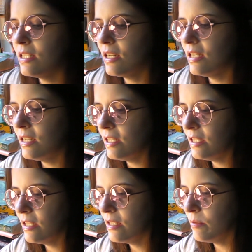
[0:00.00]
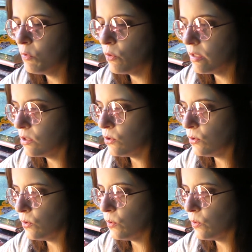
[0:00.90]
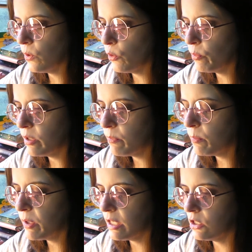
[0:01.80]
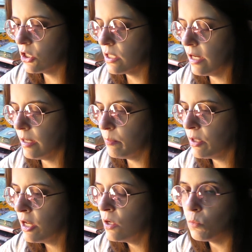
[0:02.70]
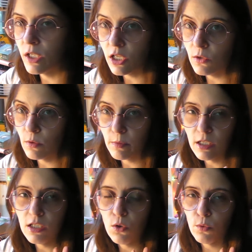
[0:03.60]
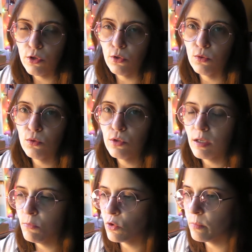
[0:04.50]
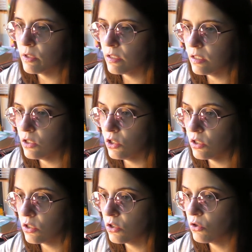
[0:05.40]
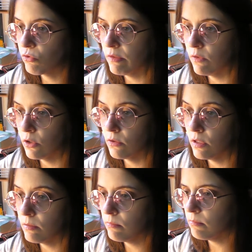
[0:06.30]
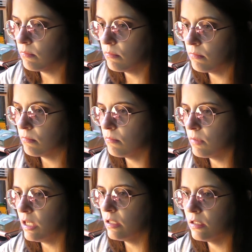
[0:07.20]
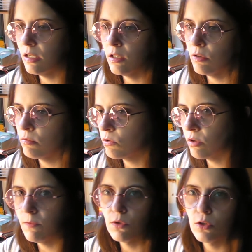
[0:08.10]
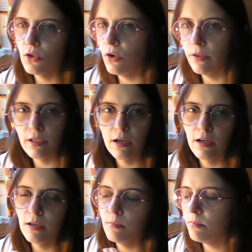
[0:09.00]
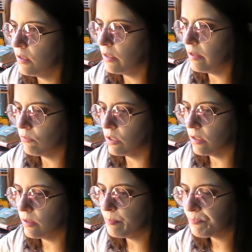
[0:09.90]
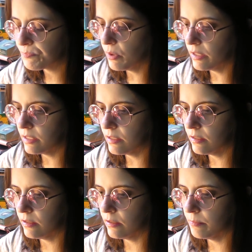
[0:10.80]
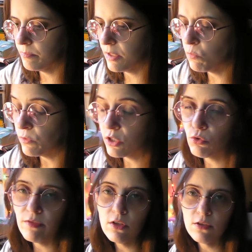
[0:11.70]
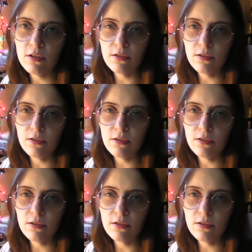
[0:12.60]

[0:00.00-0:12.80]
I am going to open up the Pages app, which I normally don't use. I'm normally just Scrivener, like hands down Scrivener all the time, every time. But and the Scrivener